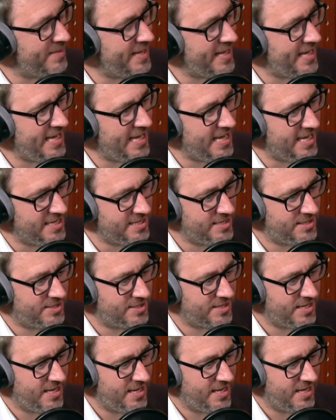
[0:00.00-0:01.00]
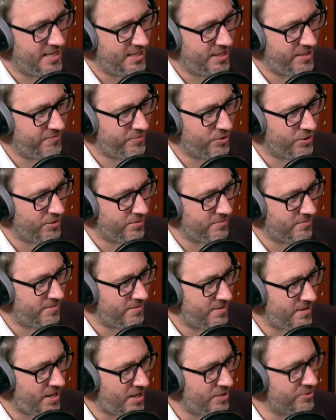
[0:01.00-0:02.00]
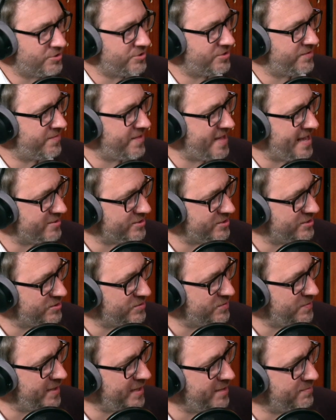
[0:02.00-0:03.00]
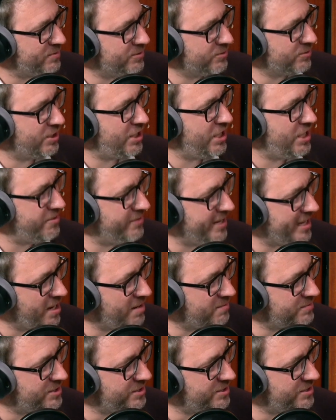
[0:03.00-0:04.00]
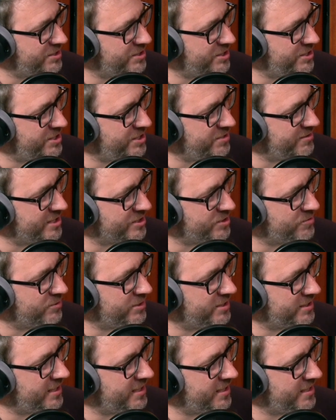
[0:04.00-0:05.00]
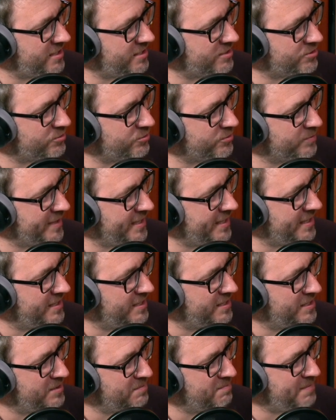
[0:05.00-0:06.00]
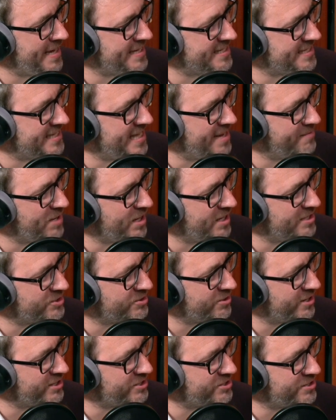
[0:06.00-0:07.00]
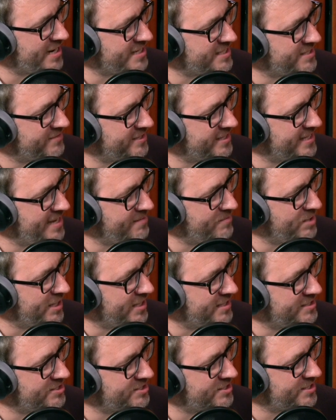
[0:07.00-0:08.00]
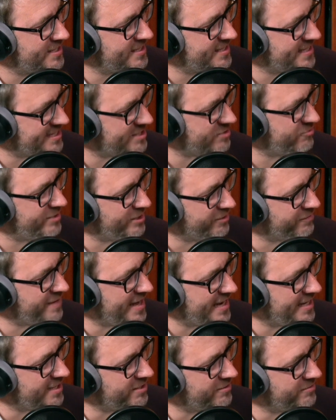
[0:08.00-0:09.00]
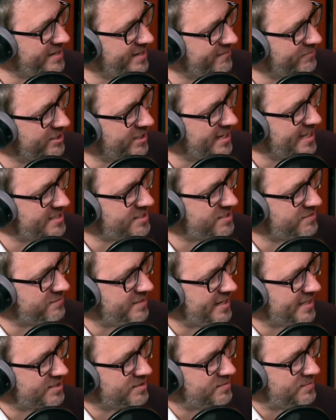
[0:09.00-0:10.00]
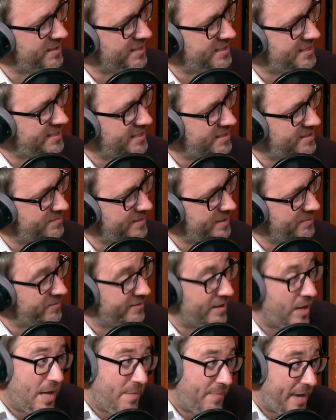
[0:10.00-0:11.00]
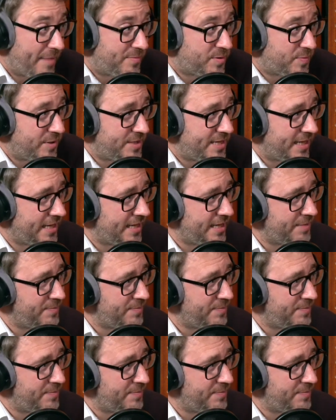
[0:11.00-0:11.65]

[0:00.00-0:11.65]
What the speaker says: is. You've got hundreds of thousands of people queuing up to do this work. It can't all be bad in their minds or unattractive in their minds. There's a real value, nevertheless, to flexibility that people, perhaps particularly